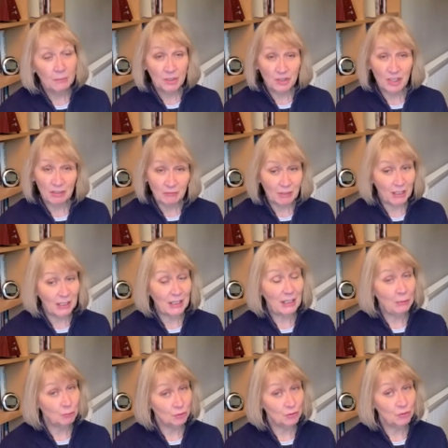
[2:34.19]
But generally
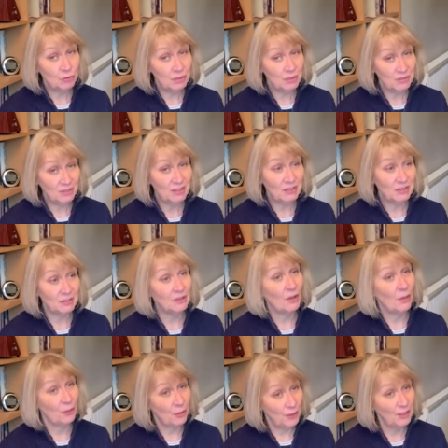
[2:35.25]
it was not
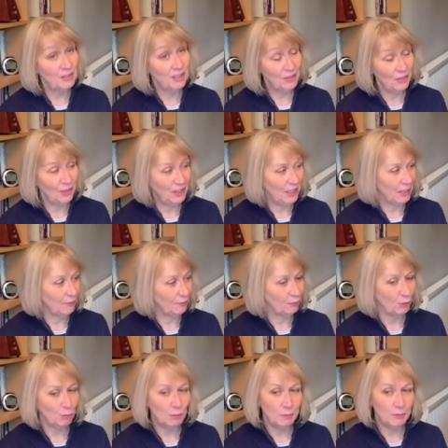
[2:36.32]
considered the done thing
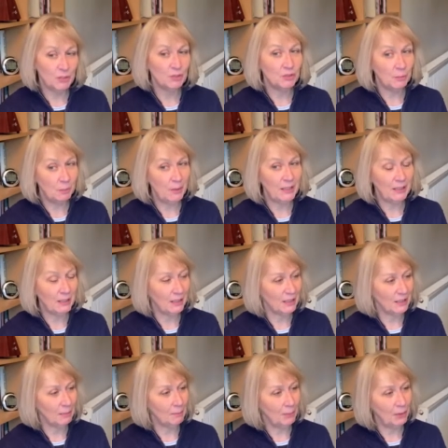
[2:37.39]
for a woman to be
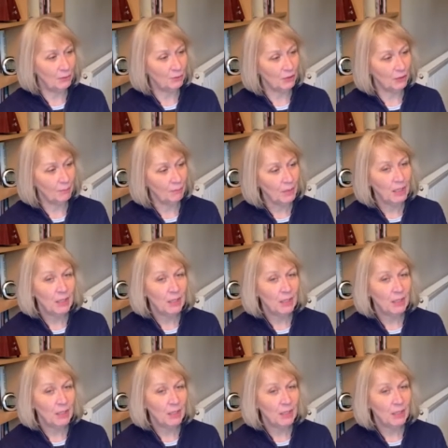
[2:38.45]
a composer.